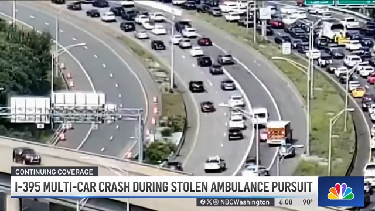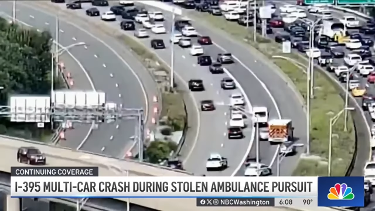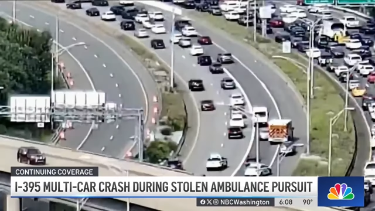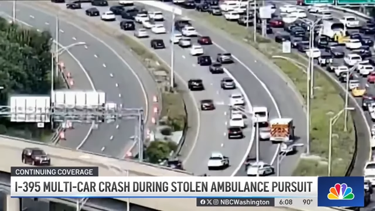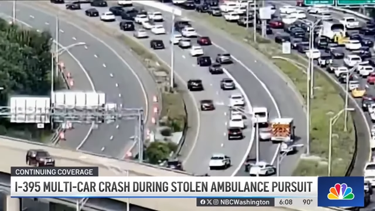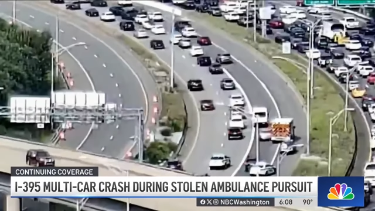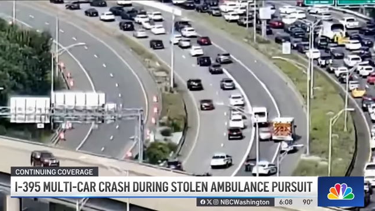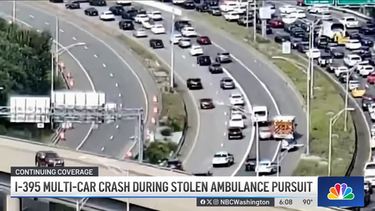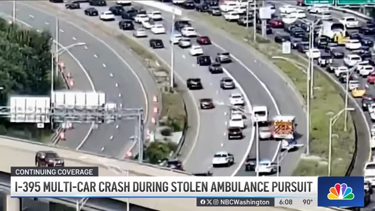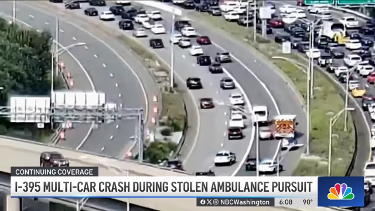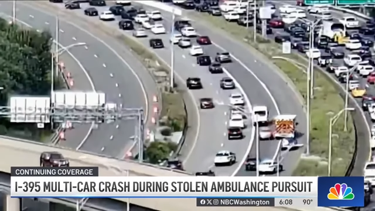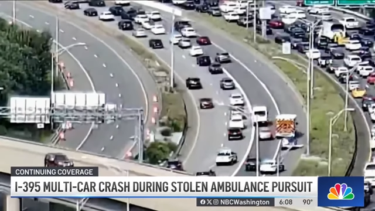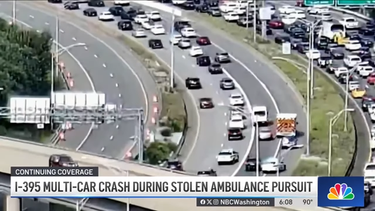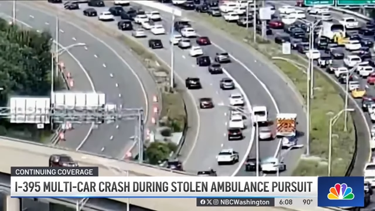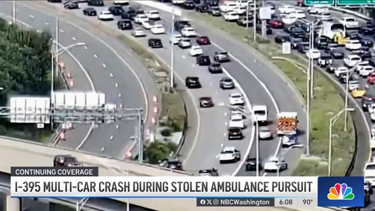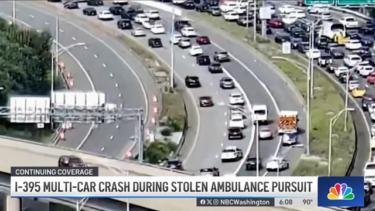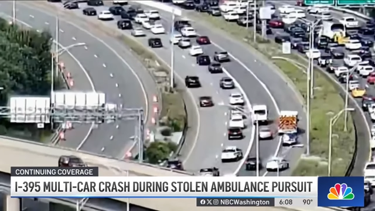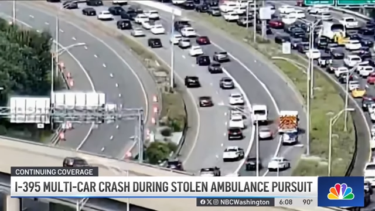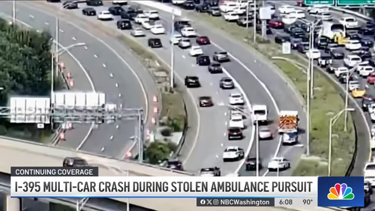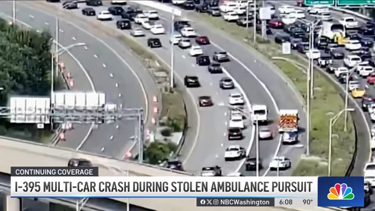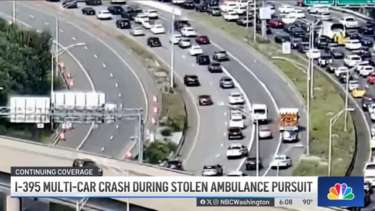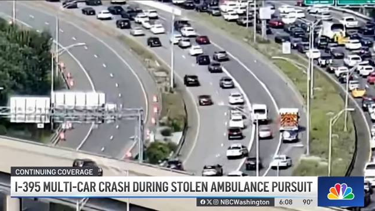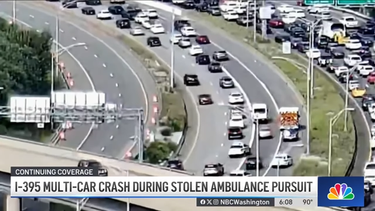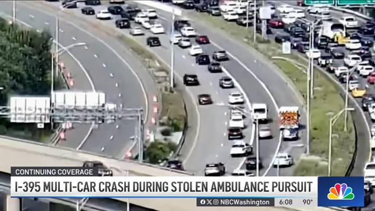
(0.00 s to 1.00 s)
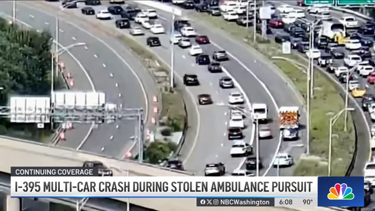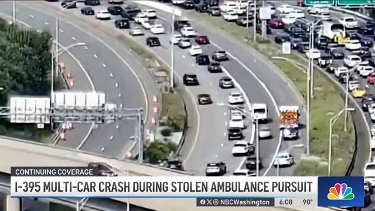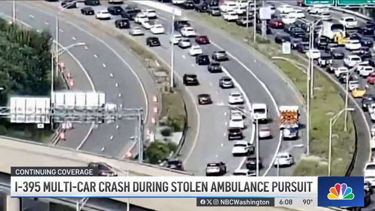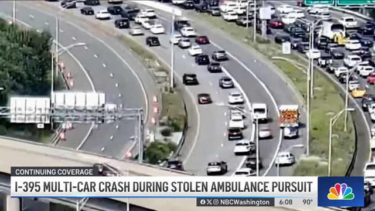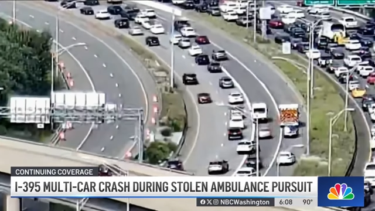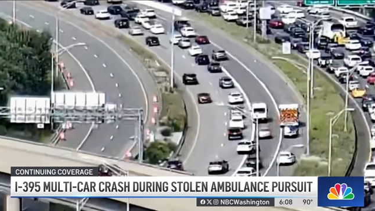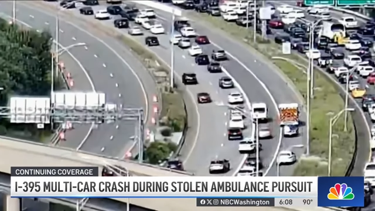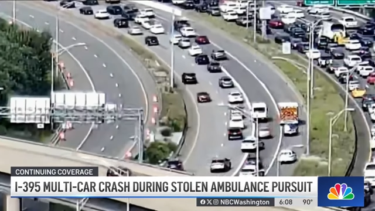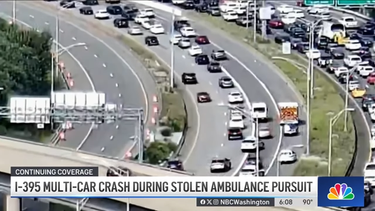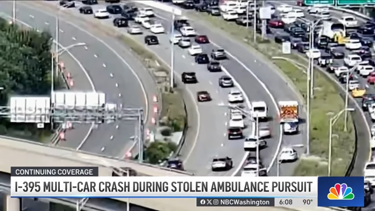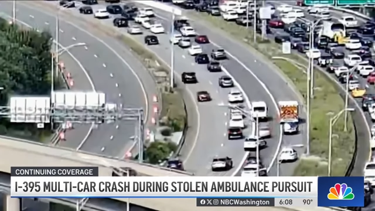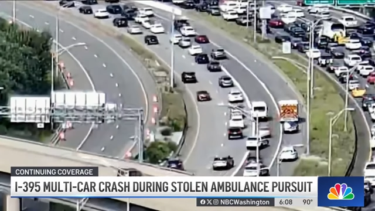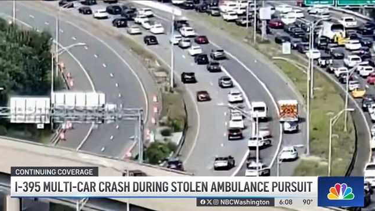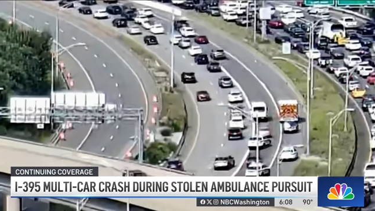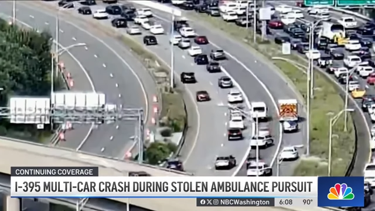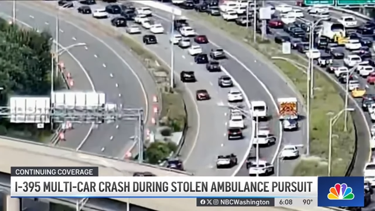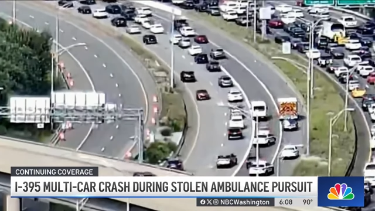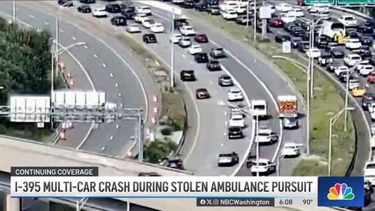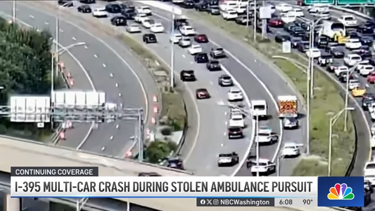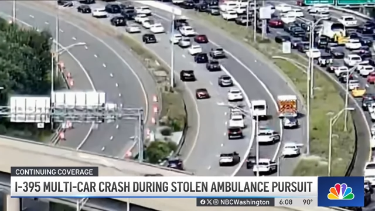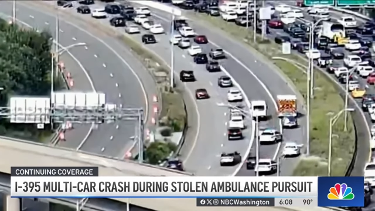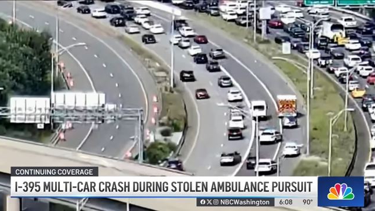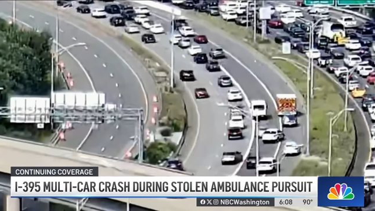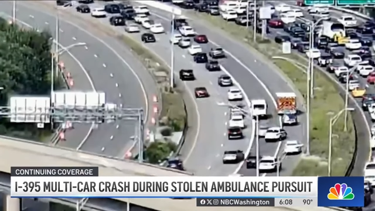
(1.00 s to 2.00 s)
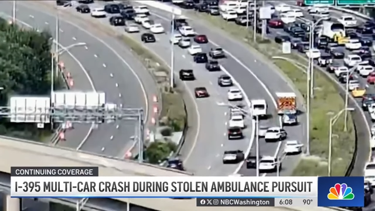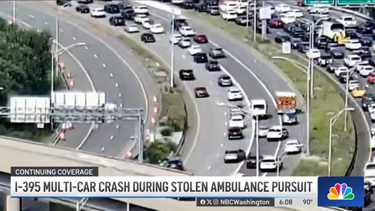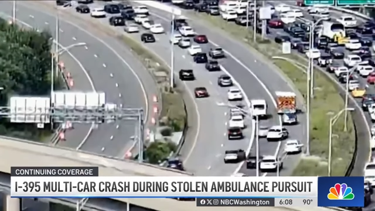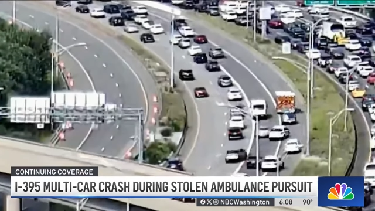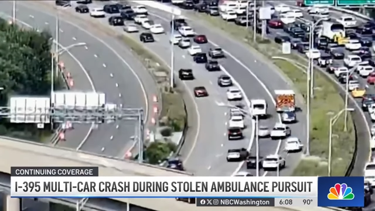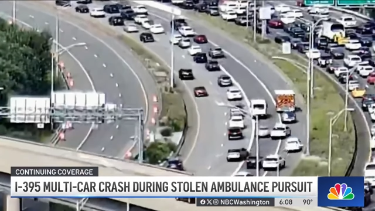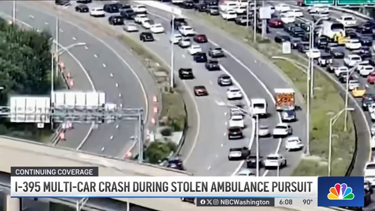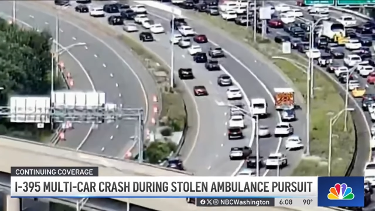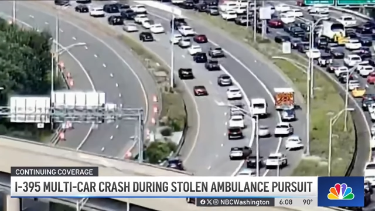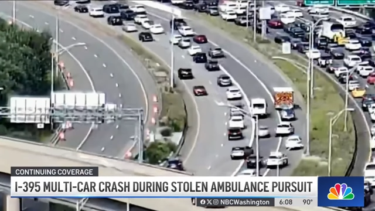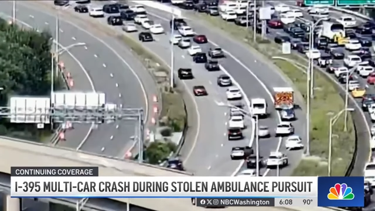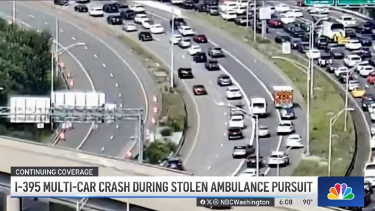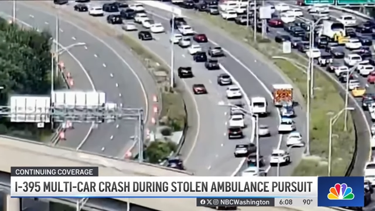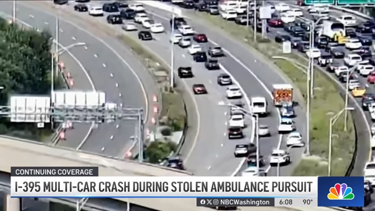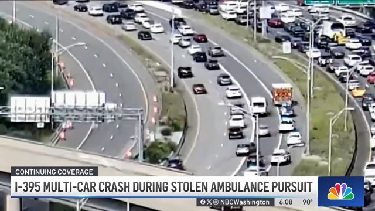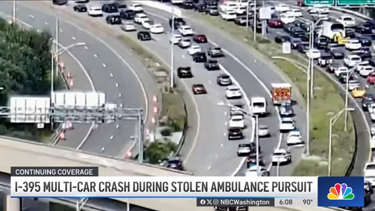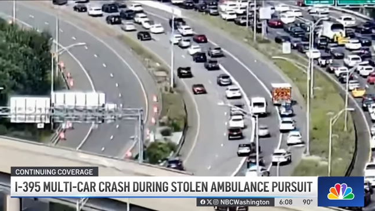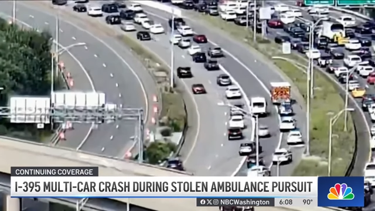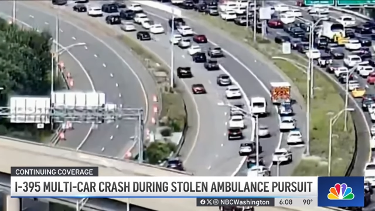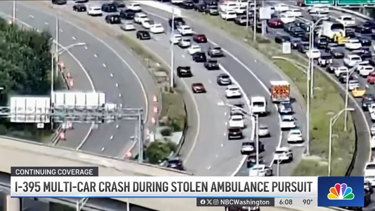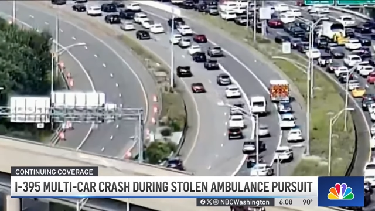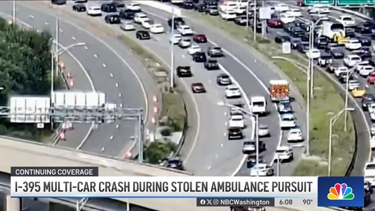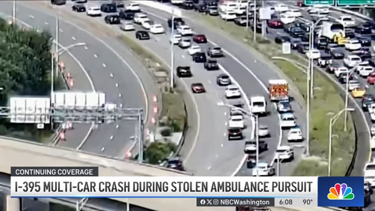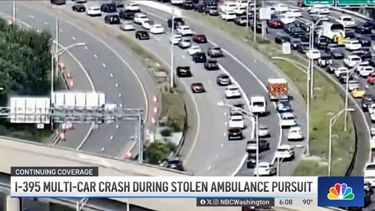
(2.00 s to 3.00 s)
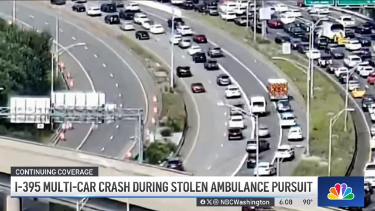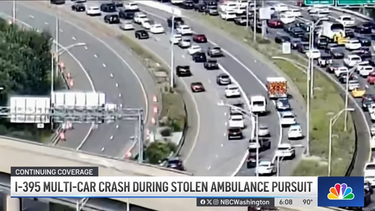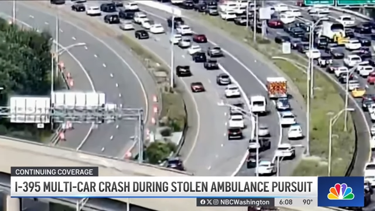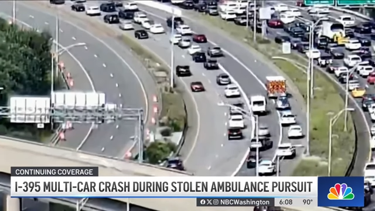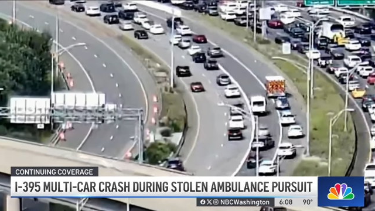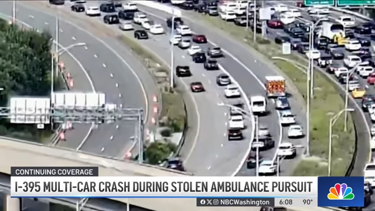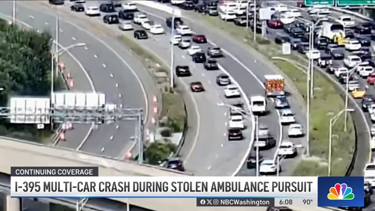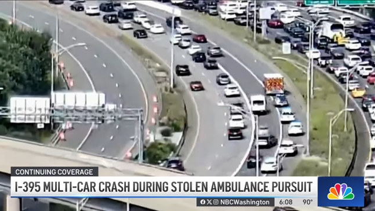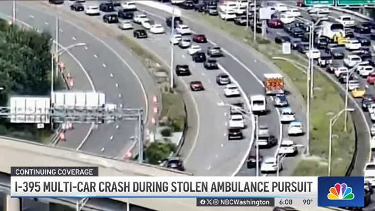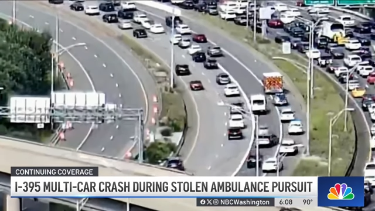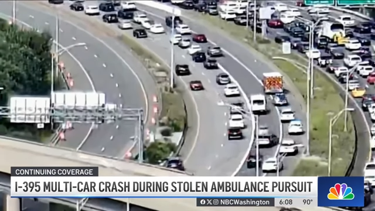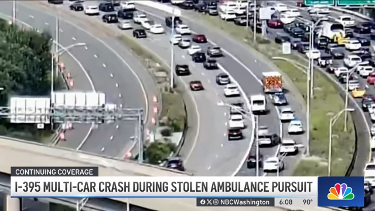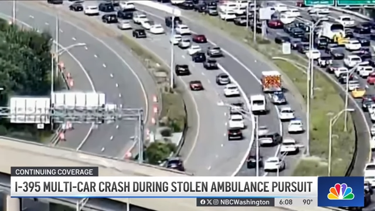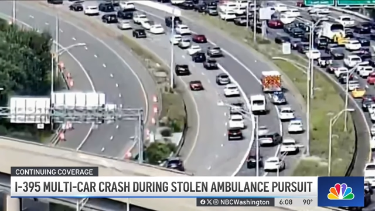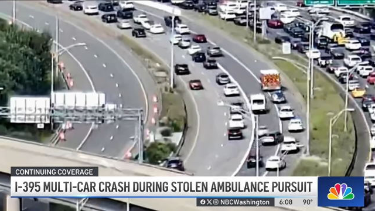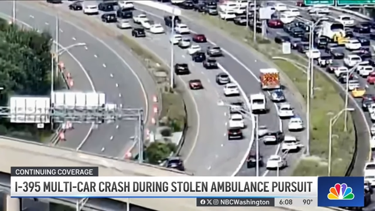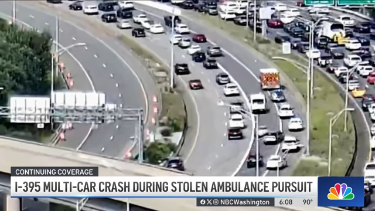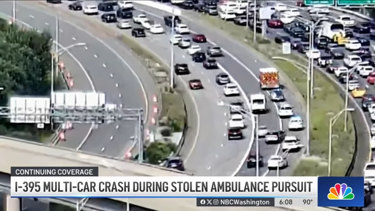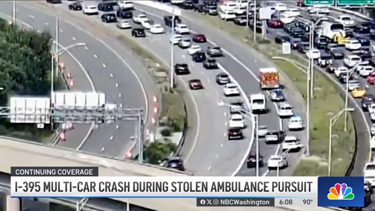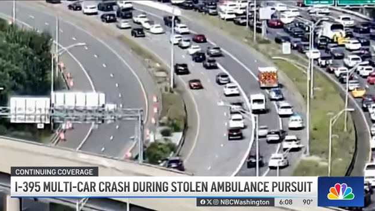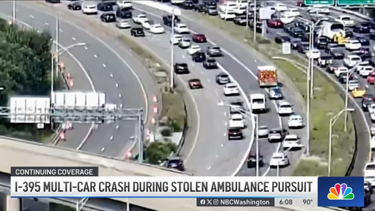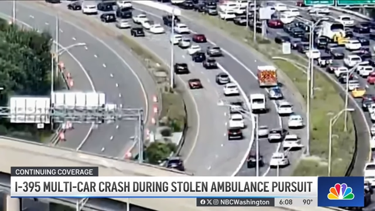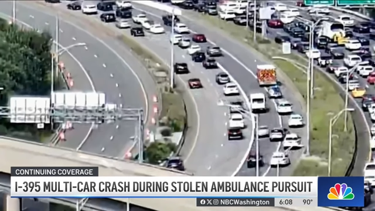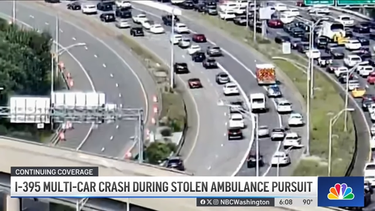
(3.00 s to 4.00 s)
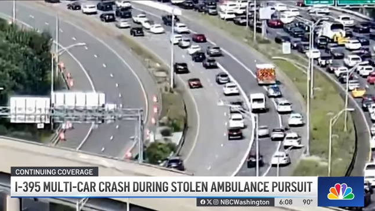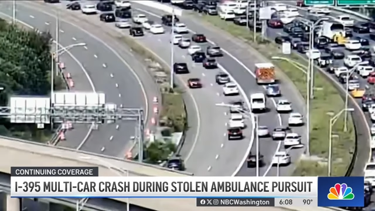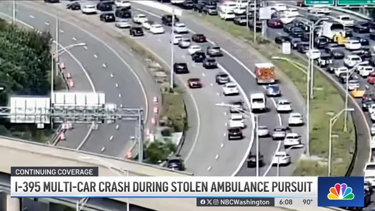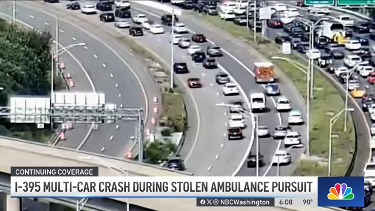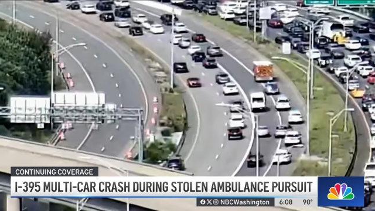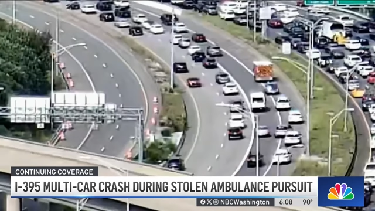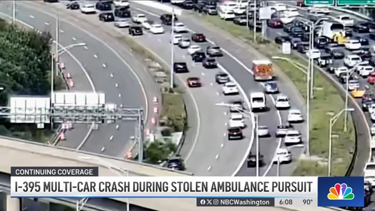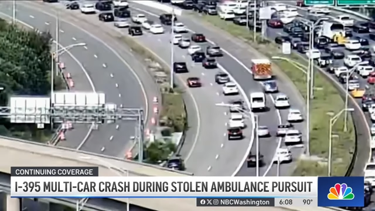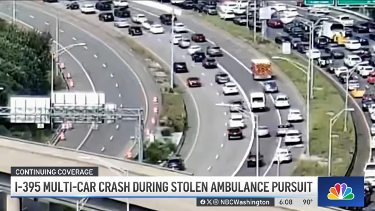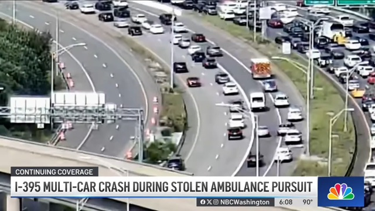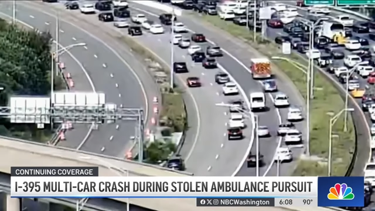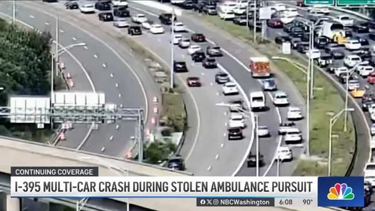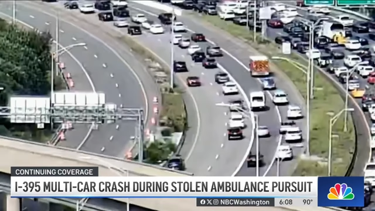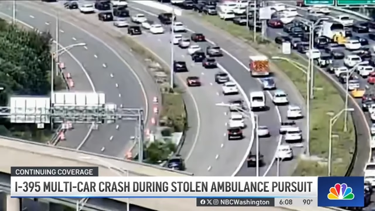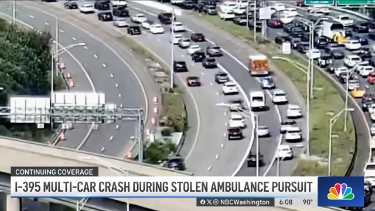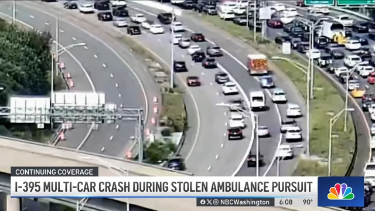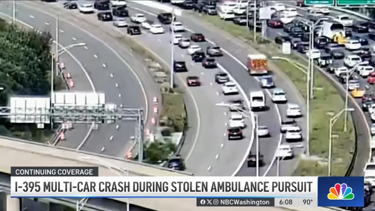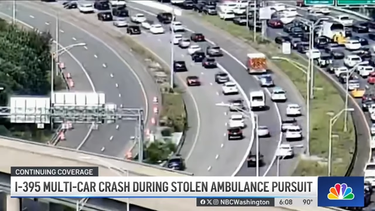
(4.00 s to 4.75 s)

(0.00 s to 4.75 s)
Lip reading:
No face is visible, so there are no lips to read.